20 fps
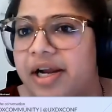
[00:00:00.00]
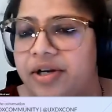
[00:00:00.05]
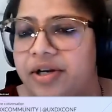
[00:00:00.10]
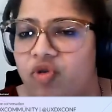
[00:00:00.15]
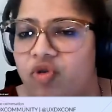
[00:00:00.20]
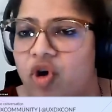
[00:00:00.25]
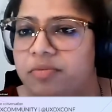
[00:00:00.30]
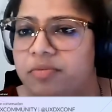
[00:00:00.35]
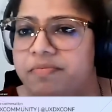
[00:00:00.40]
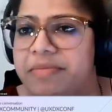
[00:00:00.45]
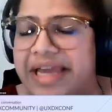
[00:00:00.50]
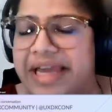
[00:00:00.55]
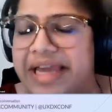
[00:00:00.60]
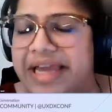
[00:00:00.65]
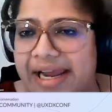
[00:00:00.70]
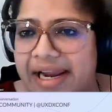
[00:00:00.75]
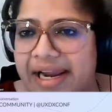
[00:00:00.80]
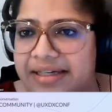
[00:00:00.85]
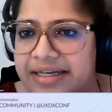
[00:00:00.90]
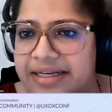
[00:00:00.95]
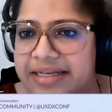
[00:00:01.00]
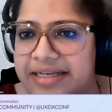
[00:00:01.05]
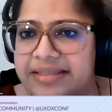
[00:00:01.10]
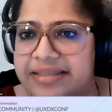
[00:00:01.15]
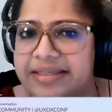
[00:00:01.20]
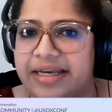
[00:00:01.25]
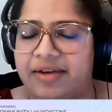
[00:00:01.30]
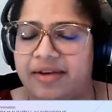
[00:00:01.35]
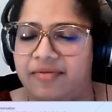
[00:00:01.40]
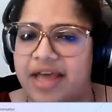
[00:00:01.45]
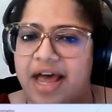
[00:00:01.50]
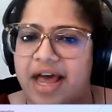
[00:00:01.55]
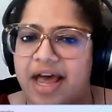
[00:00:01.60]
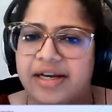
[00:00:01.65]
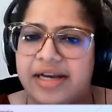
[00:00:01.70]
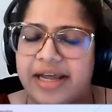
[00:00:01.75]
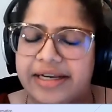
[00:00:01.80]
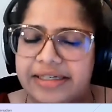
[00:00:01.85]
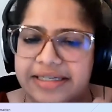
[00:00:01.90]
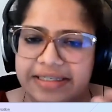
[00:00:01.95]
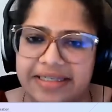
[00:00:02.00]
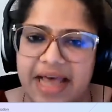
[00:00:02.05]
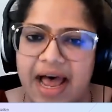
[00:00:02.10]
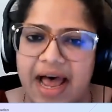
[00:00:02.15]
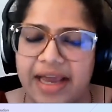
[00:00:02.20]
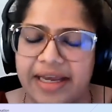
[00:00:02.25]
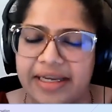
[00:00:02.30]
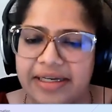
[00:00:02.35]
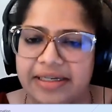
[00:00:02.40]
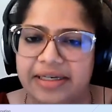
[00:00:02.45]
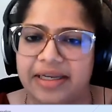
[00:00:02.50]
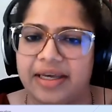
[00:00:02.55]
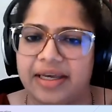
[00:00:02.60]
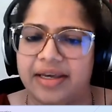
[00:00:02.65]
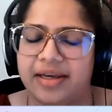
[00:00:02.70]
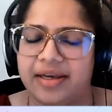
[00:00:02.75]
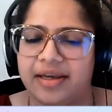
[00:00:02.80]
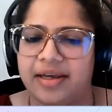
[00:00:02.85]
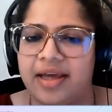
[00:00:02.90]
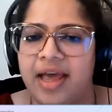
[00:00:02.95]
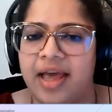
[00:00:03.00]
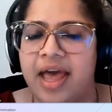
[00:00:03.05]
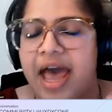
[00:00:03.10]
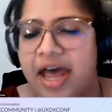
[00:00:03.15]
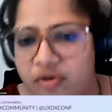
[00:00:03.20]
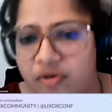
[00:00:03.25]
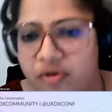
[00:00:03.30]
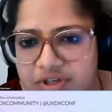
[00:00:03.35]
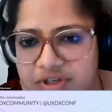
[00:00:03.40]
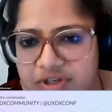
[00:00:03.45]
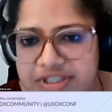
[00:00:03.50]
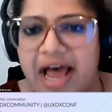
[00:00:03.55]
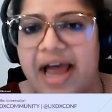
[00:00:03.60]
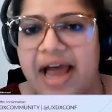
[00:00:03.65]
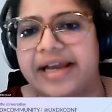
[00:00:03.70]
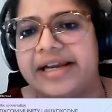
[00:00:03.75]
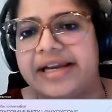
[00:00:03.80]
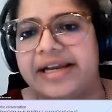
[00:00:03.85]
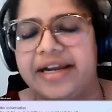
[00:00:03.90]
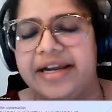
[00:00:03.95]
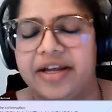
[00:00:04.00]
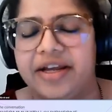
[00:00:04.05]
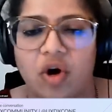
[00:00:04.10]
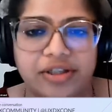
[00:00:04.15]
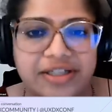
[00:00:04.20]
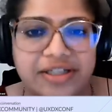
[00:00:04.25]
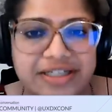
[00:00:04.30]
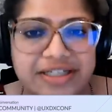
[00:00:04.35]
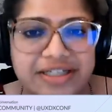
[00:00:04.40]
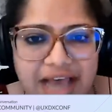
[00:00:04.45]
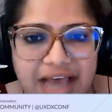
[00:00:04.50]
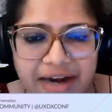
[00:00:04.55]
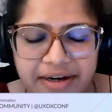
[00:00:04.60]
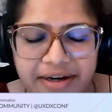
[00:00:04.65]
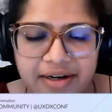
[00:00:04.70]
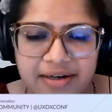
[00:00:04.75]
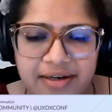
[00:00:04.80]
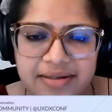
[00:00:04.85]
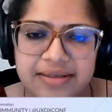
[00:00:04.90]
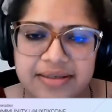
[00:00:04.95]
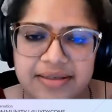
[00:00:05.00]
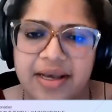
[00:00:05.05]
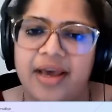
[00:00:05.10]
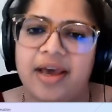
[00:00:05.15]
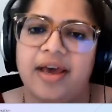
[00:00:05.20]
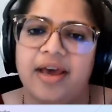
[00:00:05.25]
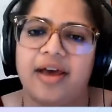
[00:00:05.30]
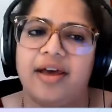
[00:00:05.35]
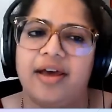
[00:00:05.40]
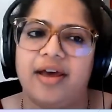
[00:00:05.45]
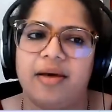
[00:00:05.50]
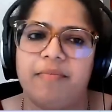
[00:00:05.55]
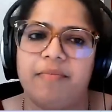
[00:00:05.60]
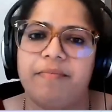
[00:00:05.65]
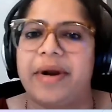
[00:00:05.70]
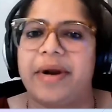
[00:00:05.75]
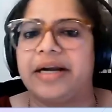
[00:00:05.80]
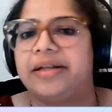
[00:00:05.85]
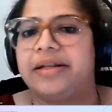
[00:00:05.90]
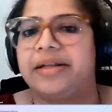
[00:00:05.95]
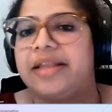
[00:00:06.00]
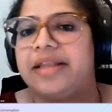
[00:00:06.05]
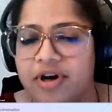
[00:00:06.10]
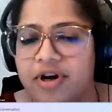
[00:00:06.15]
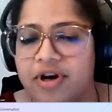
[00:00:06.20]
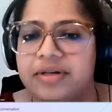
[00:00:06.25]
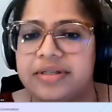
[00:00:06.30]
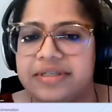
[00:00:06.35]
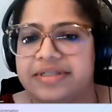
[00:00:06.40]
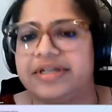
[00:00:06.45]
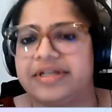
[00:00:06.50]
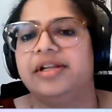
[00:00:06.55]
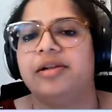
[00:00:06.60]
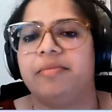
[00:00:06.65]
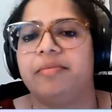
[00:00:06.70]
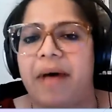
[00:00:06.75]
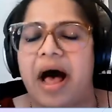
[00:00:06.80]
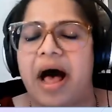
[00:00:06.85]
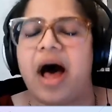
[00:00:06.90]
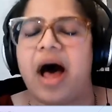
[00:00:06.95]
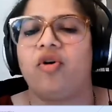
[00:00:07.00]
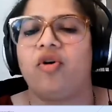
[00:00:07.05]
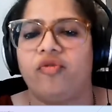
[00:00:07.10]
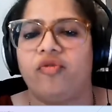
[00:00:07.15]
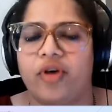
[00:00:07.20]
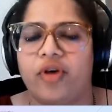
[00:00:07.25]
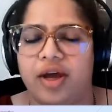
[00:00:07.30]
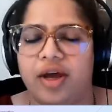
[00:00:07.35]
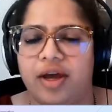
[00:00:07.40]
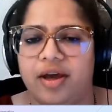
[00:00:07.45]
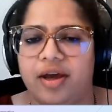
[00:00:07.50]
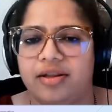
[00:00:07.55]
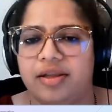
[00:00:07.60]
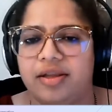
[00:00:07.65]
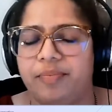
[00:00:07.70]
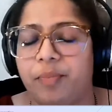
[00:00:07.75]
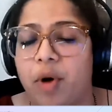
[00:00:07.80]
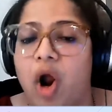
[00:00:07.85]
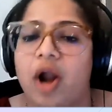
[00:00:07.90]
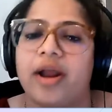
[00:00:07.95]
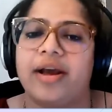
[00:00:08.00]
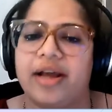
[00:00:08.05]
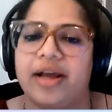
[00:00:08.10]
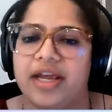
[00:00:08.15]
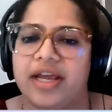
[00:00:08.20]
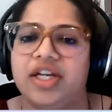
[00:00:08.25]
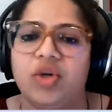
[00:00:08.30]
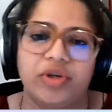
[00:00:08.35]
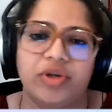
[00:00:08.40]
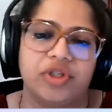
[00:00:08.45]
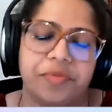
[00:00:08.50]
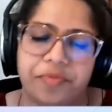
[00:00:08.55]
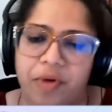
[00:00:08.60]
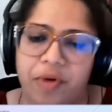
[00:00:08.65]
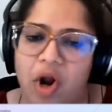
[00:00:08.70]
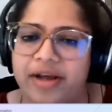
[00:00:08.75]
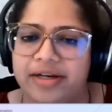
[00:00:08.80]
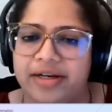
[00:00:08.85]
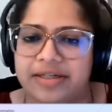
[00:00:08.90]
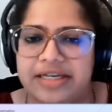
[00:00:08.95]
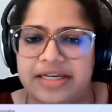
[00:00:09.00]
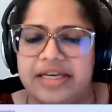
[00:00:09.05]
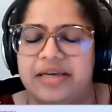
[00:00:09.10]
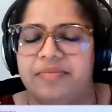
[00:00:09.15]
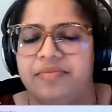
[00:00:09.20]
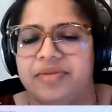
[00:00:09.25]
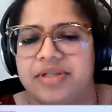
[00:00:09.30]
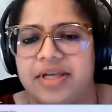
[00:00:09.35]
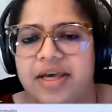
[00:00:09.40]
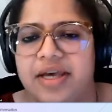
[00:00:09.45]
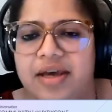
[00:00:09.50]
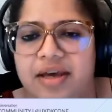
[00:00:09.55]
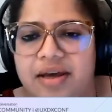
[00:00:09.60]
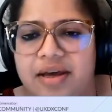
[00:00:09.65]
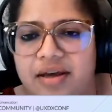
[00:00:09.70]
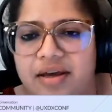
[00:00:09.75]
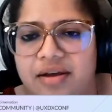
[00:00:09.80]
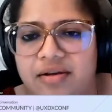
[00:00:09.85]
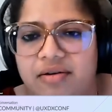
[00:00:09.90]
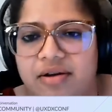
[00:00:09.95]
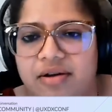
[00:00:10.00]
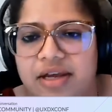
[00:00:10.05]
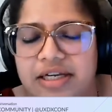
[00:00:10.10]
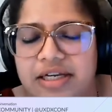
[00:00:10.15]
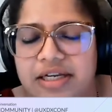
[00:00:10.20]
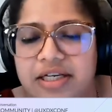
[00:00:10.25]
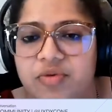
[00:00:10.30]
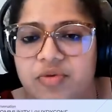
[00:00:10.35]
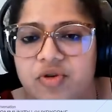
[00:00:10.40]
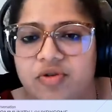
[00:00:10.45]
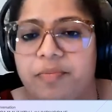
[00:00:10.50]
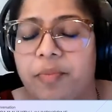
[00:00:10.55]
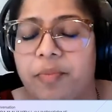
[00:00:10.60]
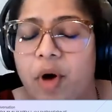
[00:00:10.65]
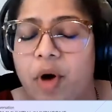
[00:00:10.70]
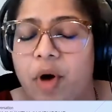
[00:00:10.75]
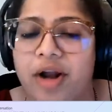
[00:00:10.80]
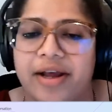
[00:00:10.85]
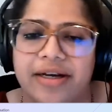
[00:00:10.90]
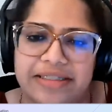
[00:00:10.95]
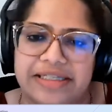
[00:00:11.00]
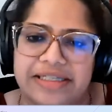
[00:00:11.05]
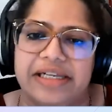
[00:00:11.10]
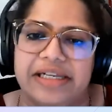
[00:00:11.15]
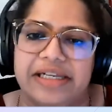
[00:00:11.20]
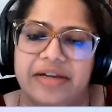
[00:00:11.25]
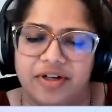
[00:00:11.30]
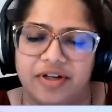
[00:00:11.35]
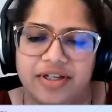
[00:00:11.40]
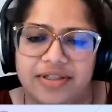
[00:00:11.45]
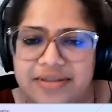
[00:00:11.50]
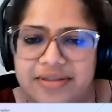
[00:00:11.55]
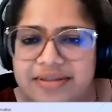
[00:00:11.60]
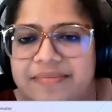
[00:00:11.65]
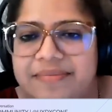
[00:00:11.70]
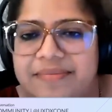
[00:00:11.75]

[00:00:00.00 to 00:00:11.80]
to what Mikaela does, we had like design, head of design leading all the designers, but they were still part of the individual product teams in terms of the product deliveries.